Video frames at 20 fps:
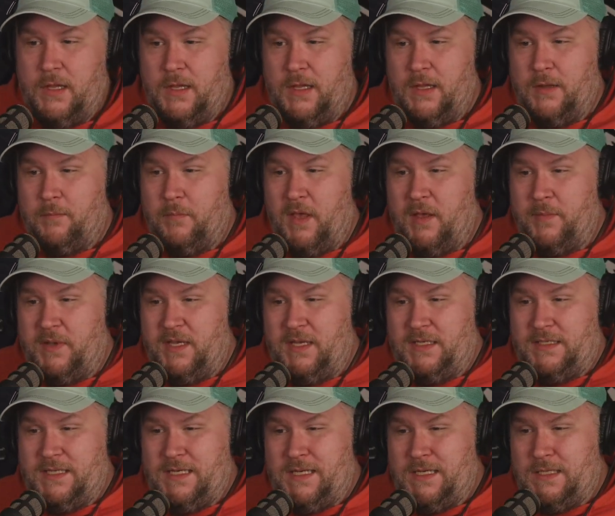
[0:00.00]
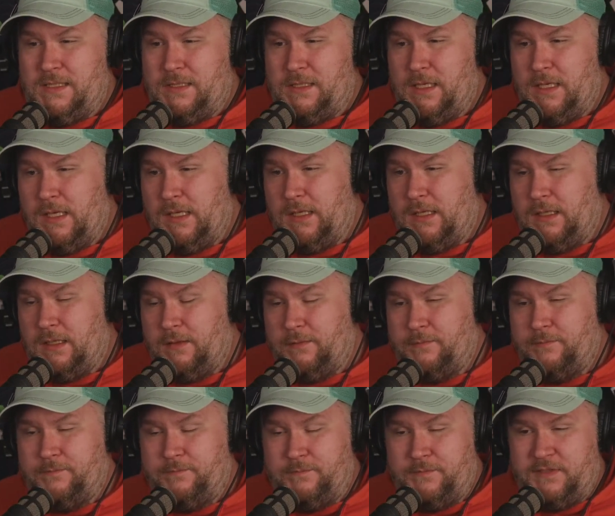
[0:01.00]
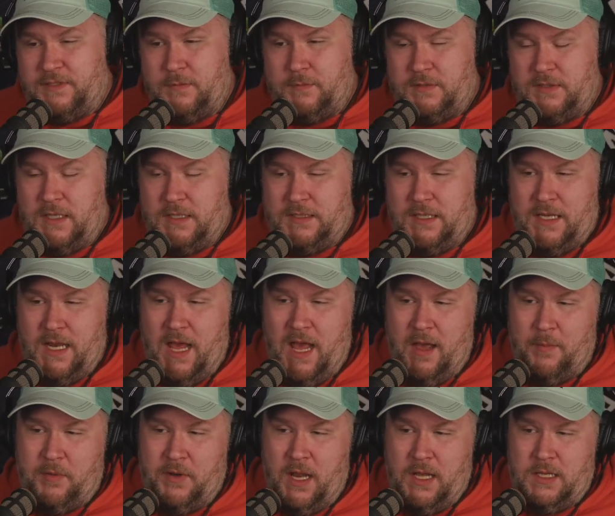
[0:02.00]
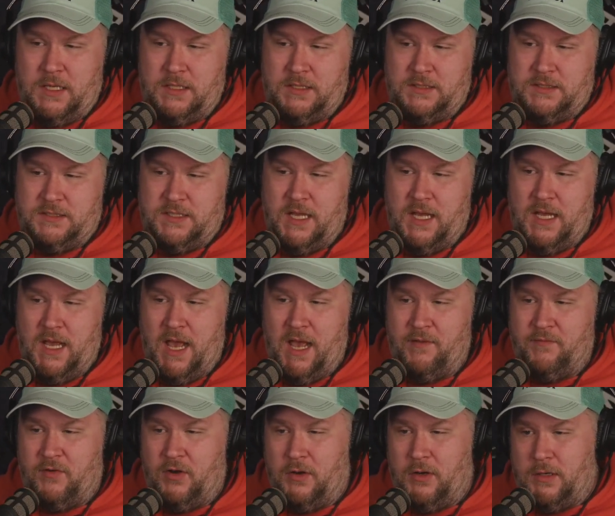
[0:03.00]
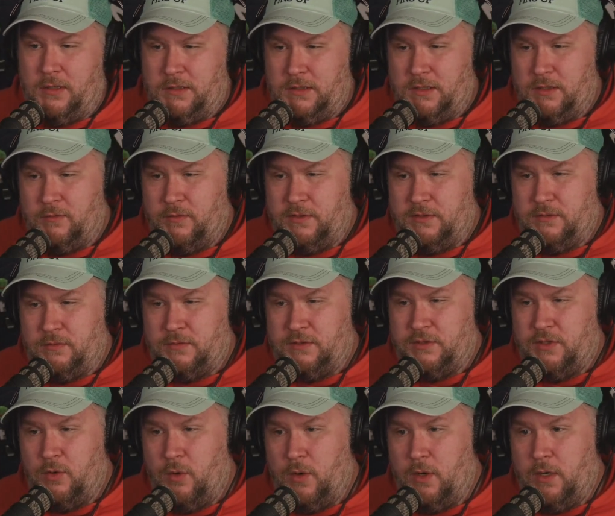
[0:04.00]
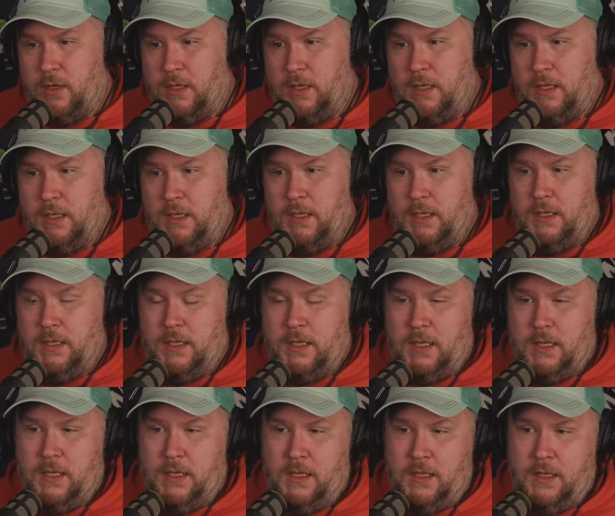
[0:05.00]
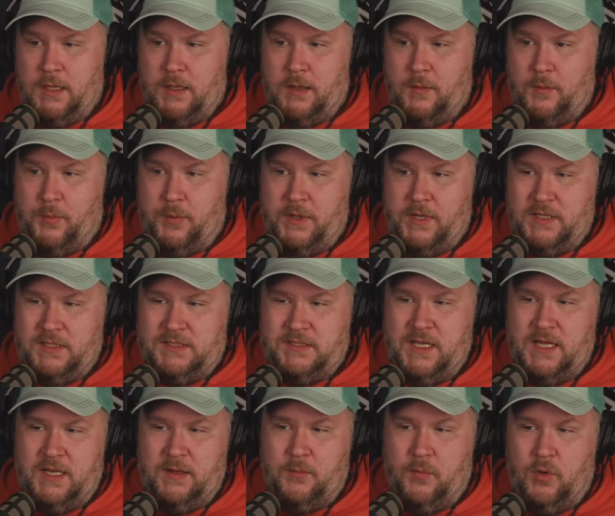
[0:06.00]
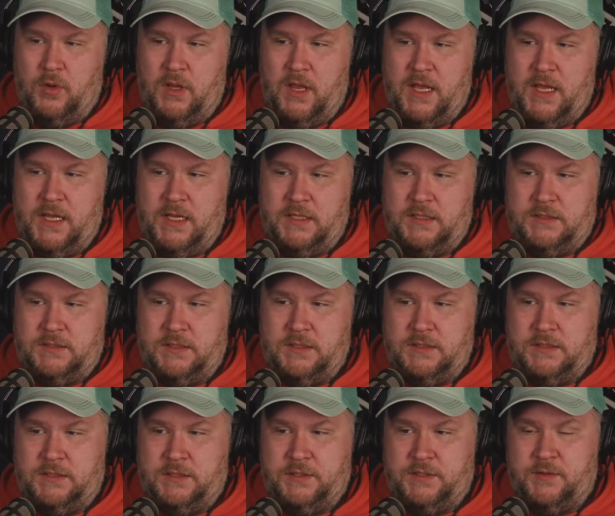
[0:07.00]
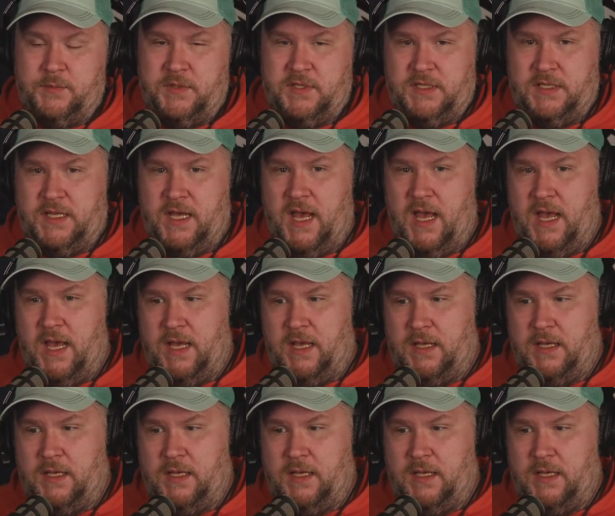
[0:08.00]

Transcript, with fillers: Maybe he did uh, something like that happen. I couldn't say. I haven't heard the original story, uh, but it sounded more like he just used to be gay